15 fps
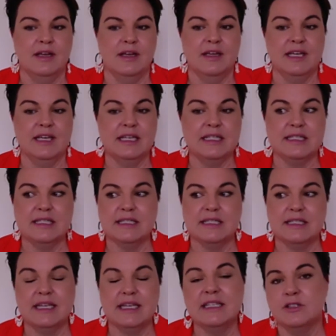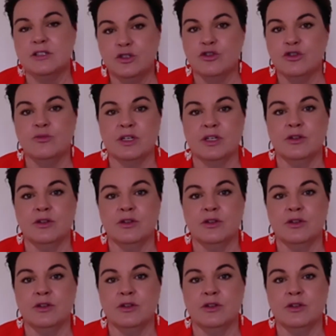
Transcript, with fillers: It's doom and